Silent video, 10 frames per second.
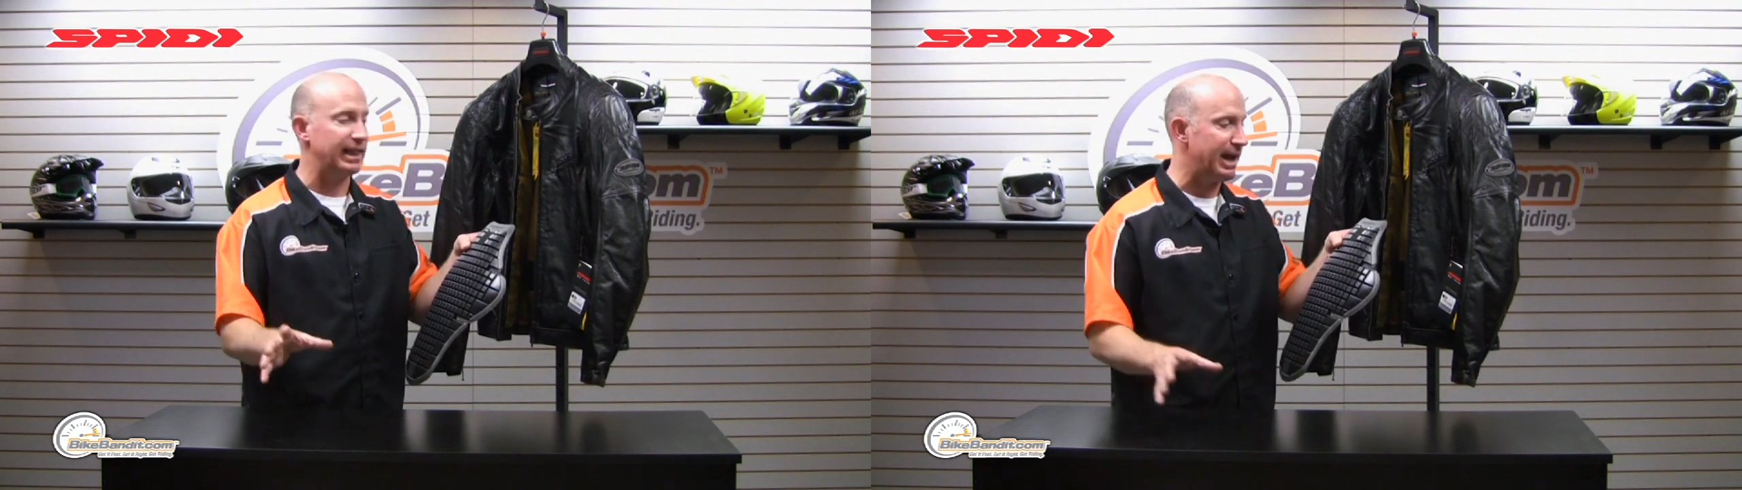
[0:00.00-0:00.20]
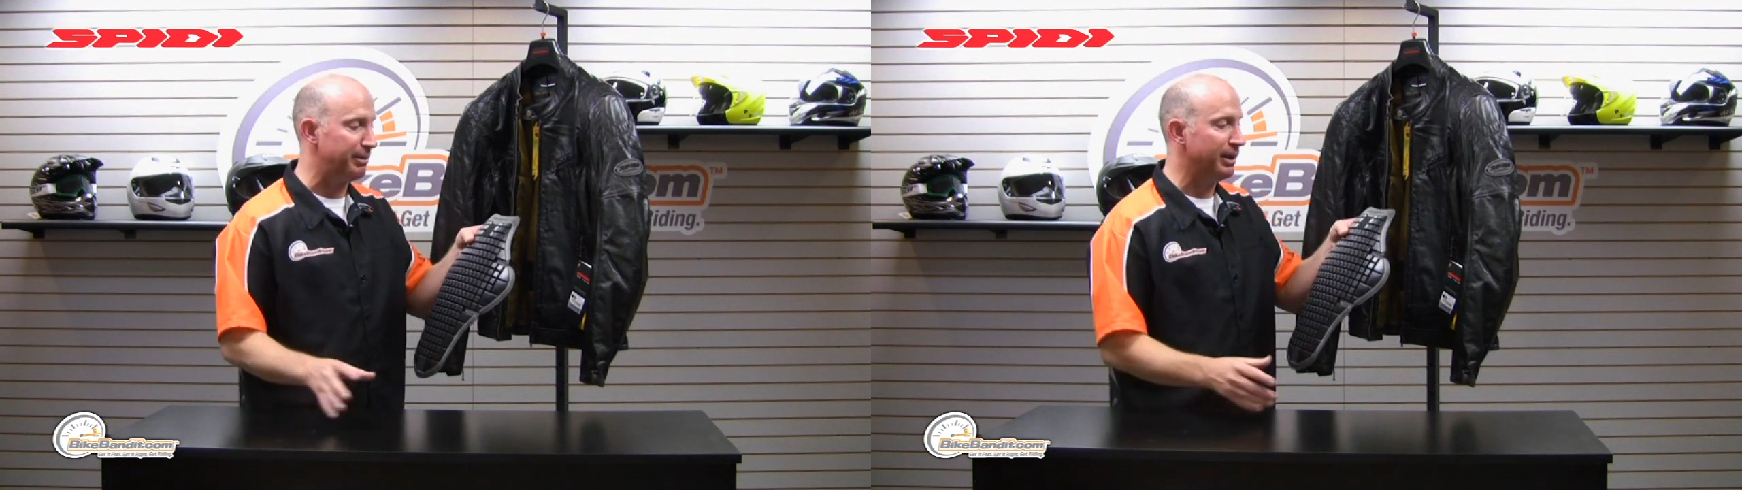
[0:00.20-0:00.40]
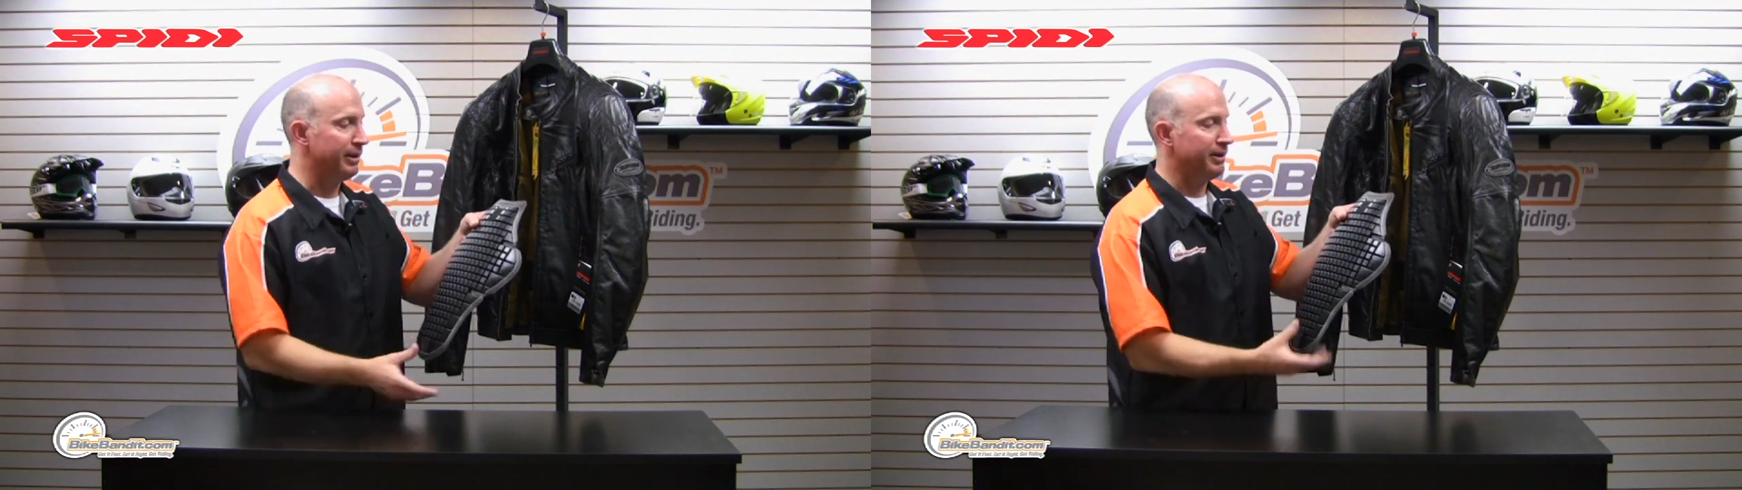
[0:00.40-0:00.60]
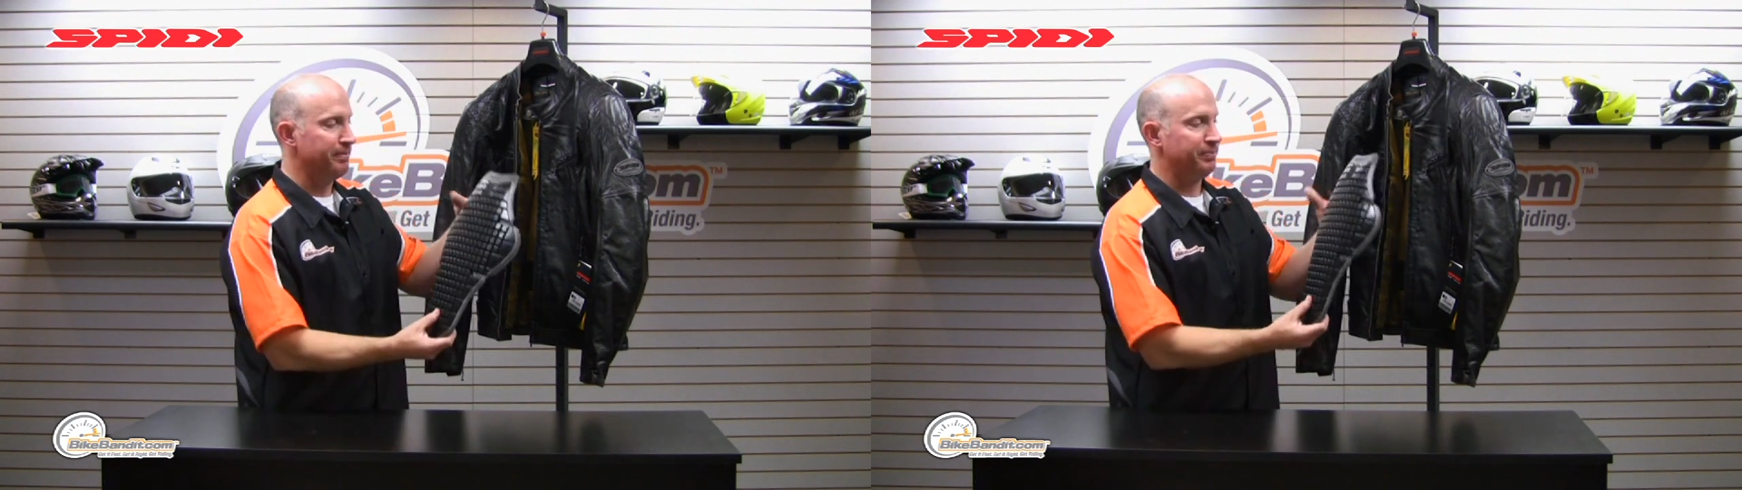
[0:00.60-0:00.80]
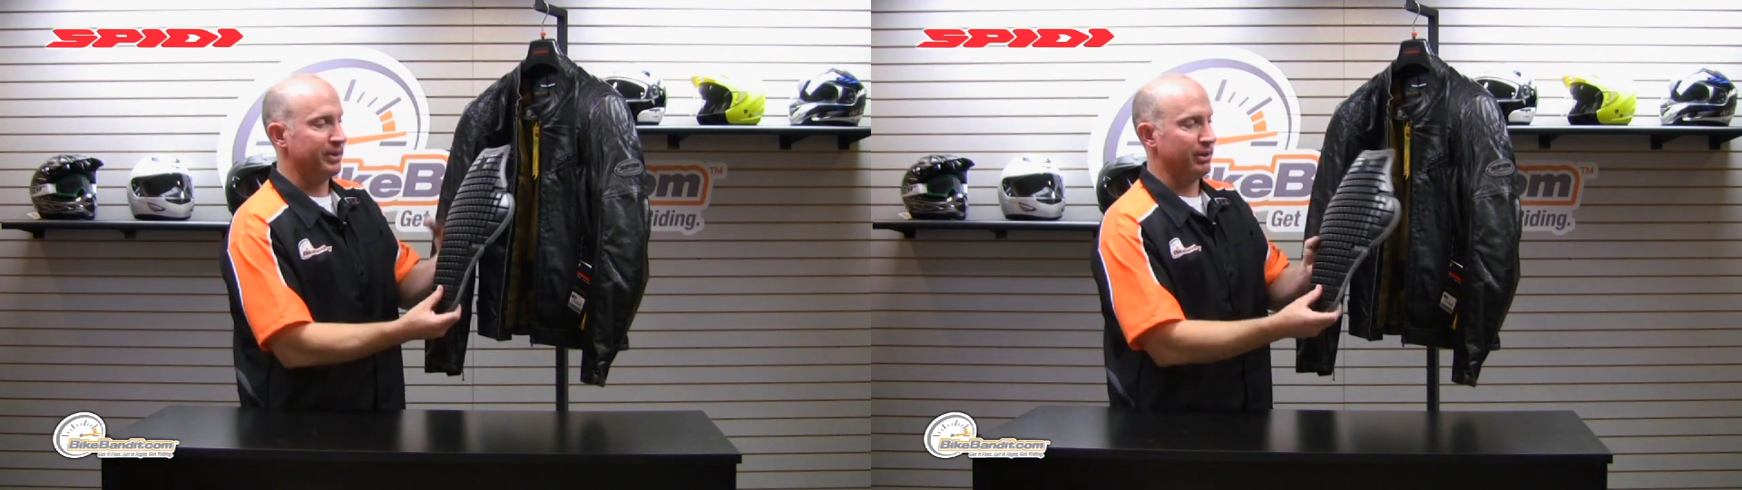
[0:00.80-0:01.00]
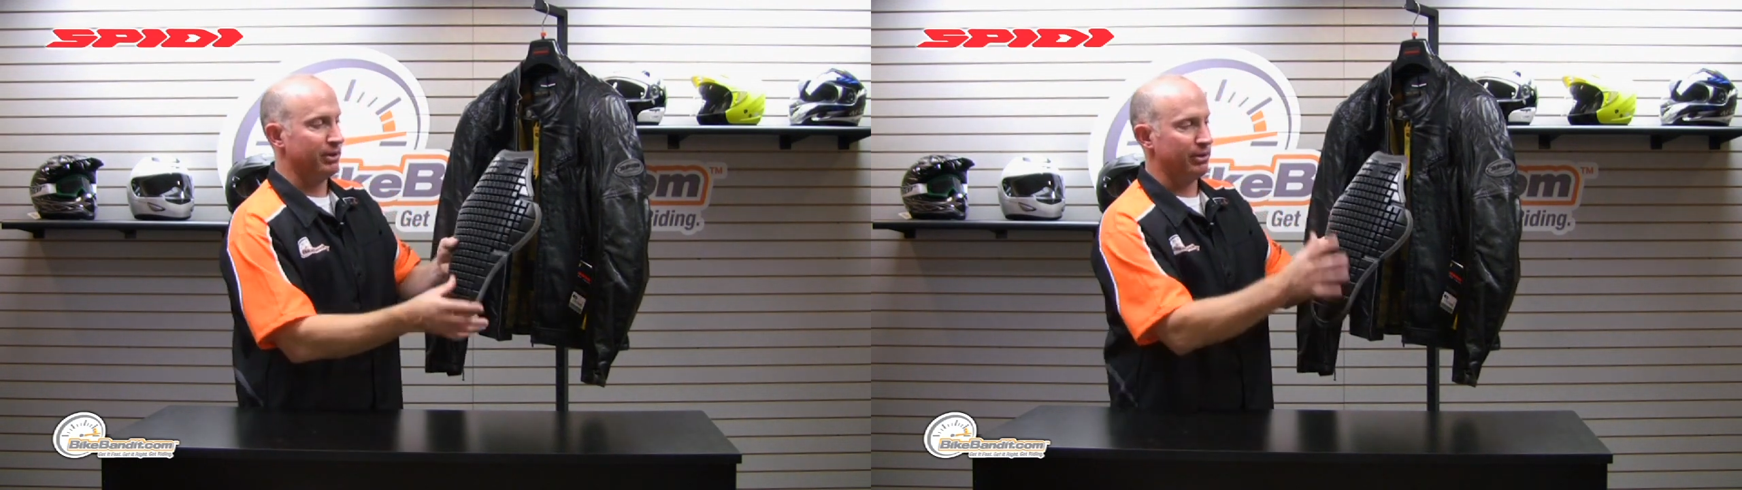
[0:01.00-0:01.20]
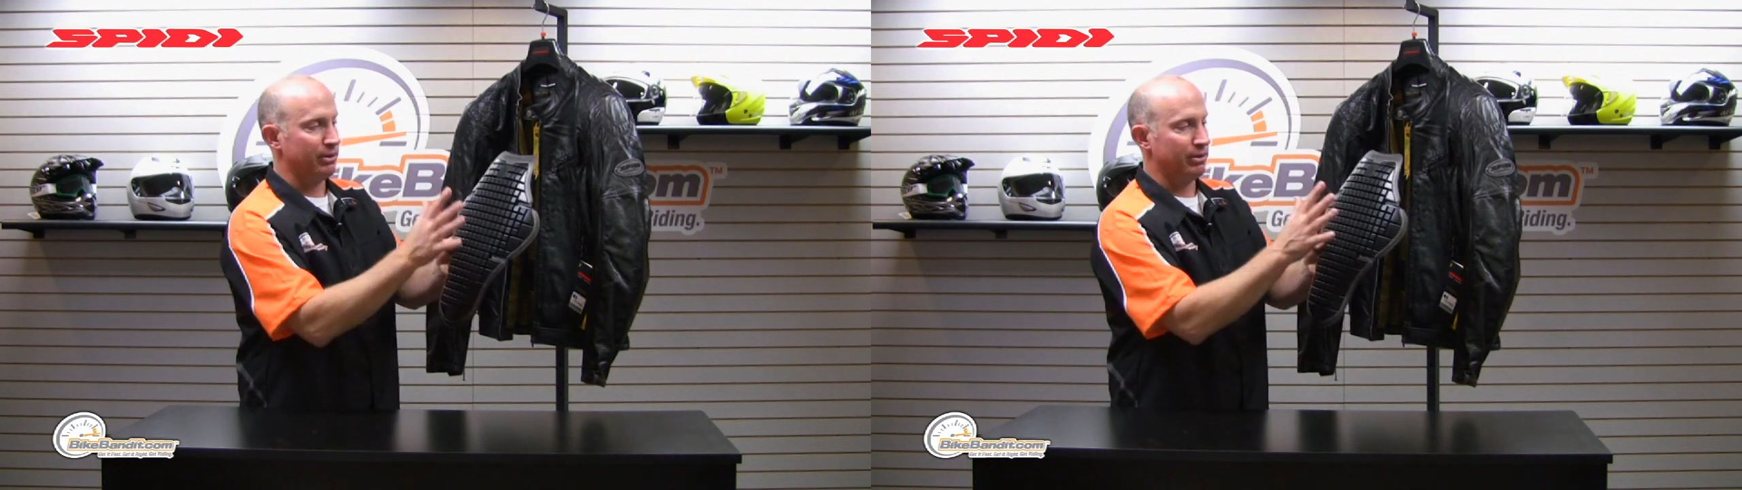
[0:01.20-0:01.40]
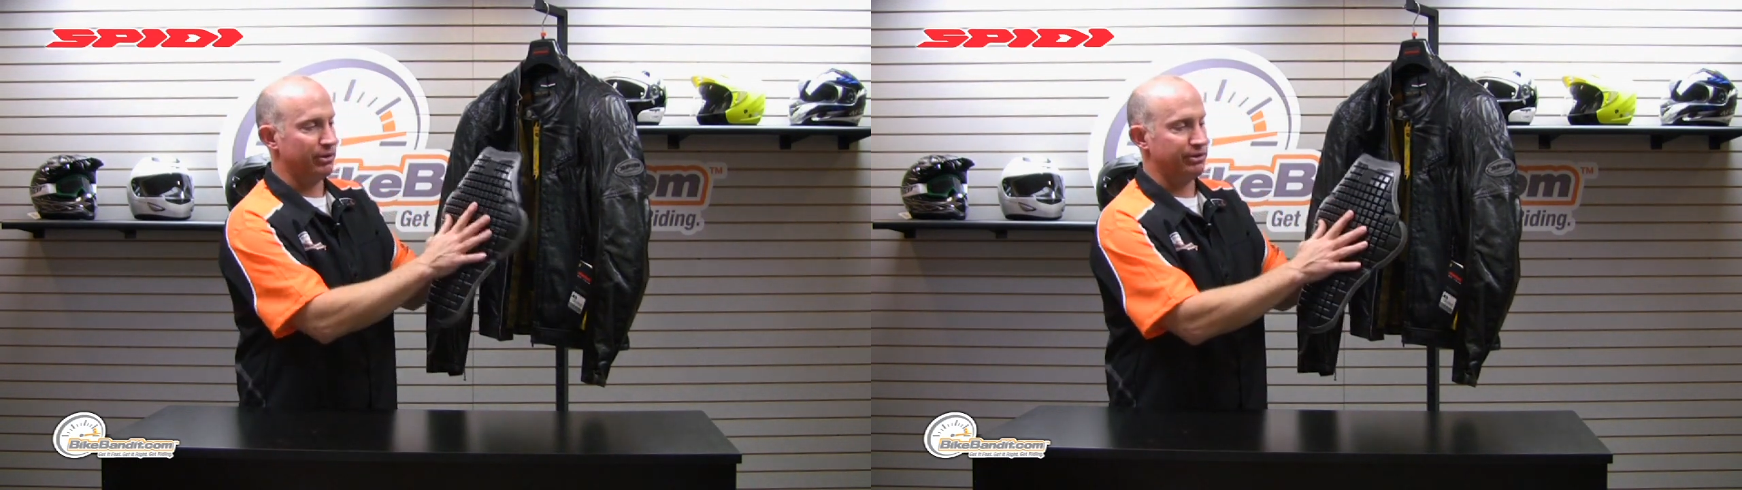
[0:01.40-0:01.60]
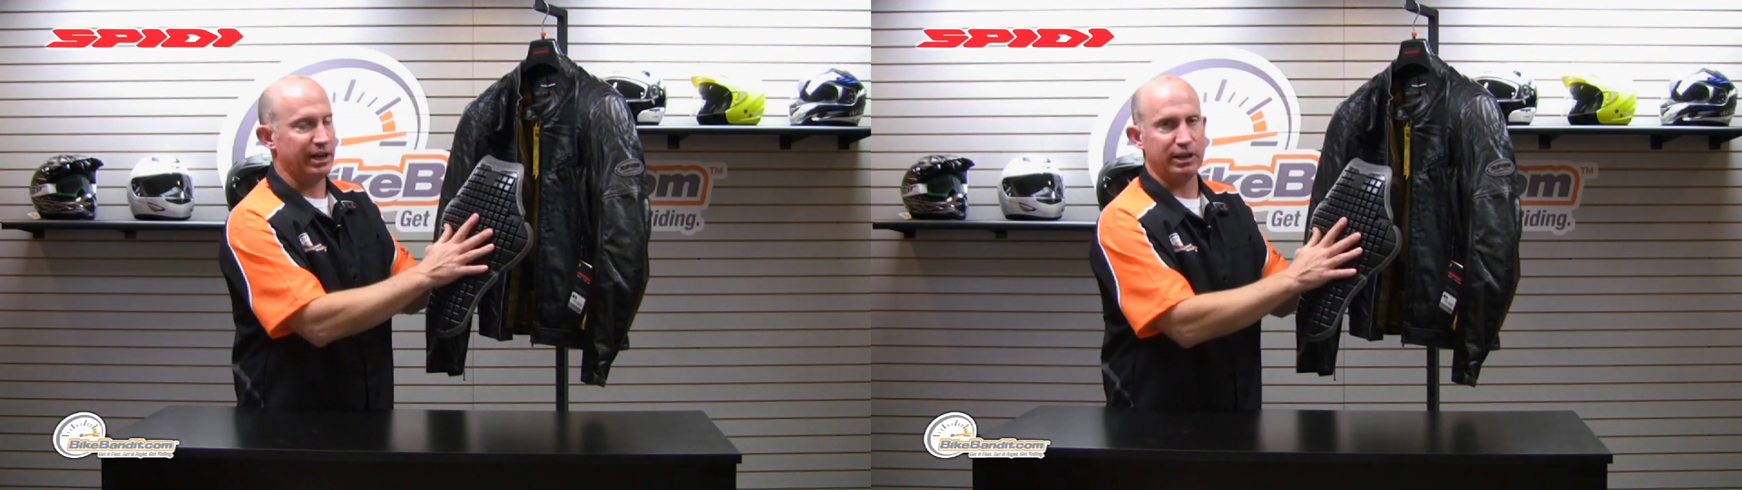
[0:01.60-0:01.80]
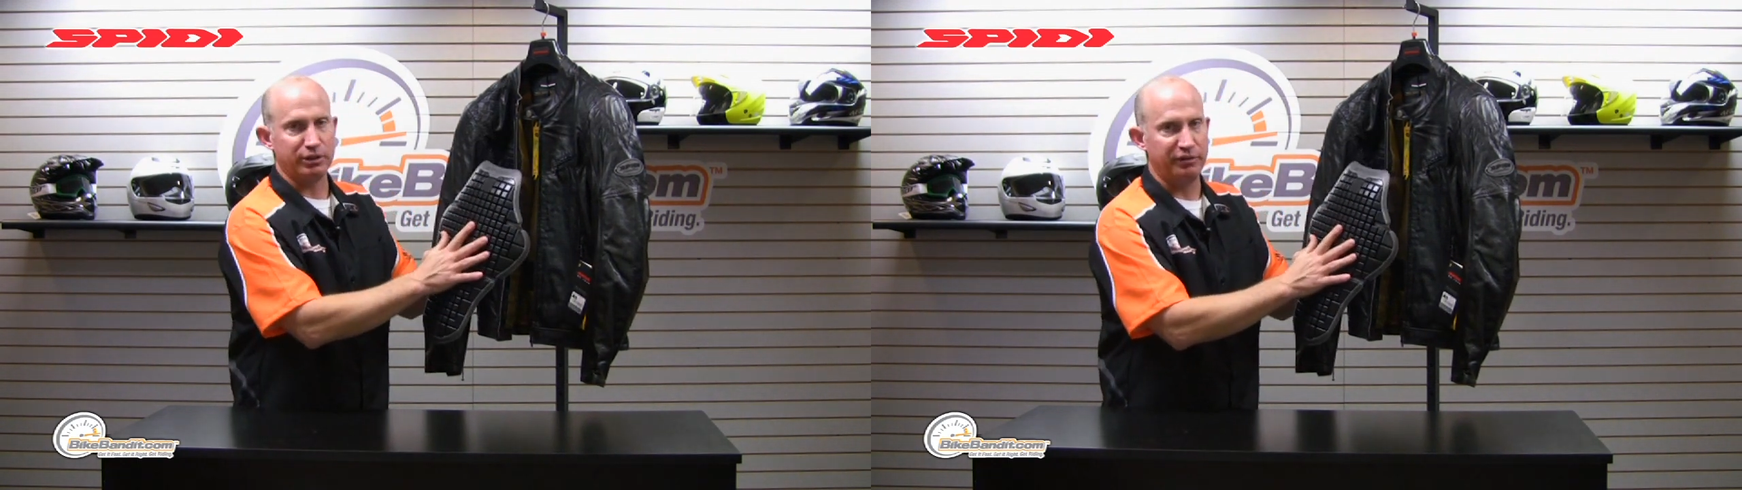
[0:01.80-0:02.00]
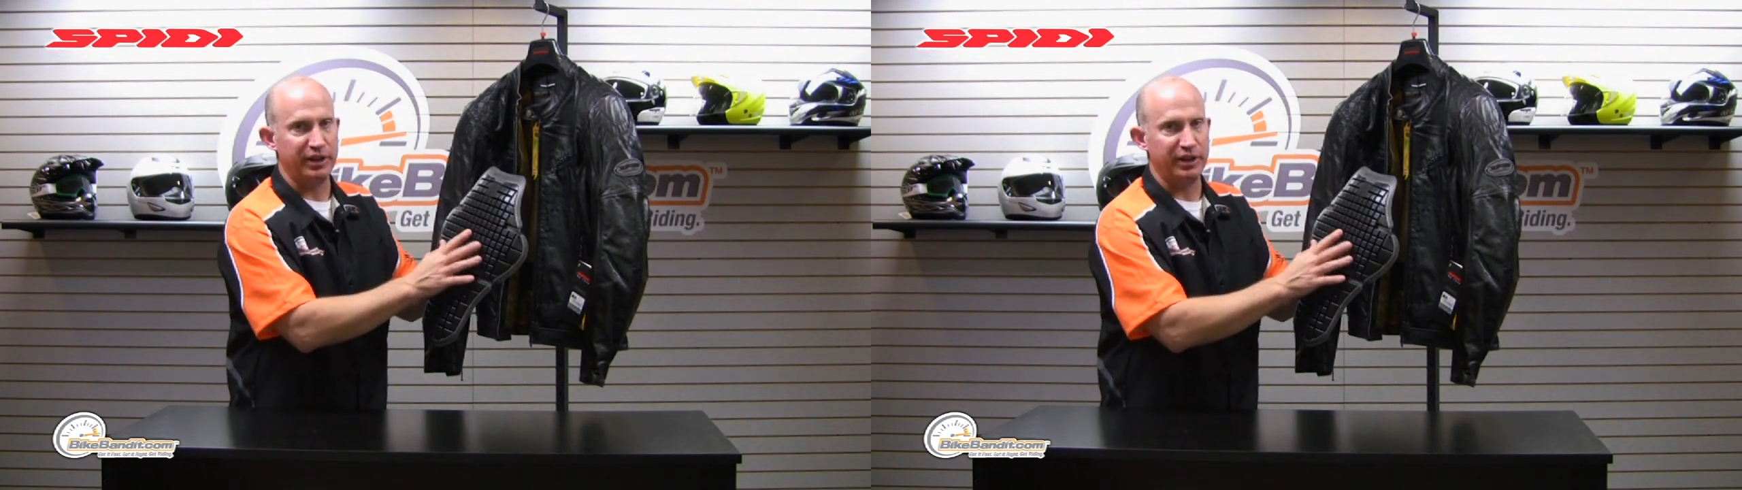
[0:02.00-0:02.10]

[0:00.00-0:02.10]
lab. Check out the